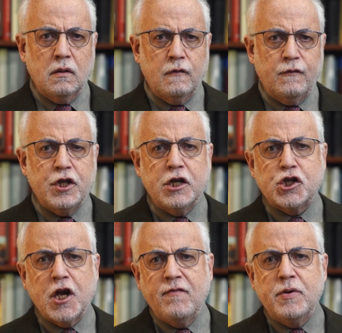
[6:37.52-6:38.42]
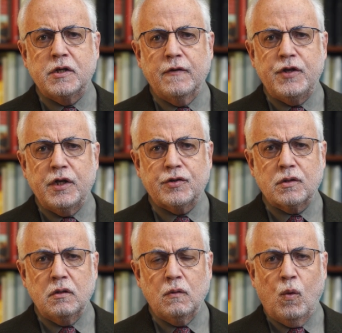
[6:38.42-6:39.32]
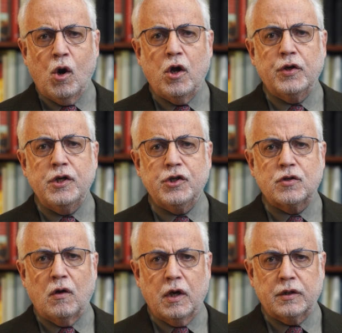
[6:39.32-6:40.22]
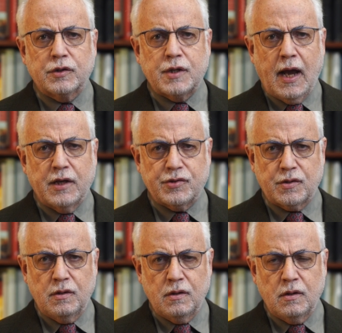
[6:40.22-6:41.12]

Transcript: For the achievement of this world historical task,